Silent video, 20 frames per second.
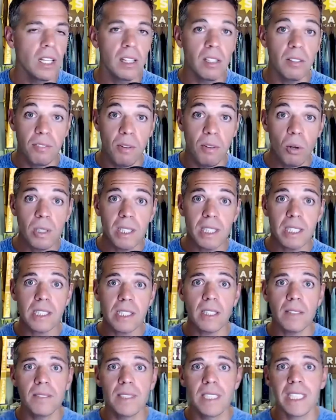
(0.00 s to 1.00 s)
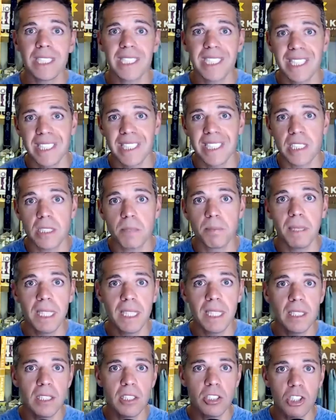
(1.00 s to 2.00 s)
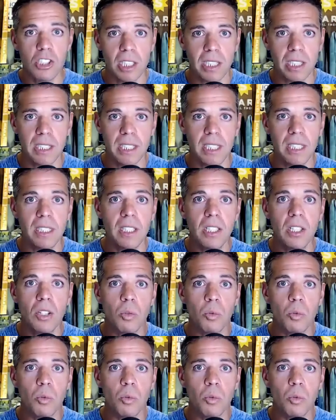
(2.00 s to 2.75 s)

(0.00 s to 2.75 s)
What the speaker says: The focus of this is speed, agility,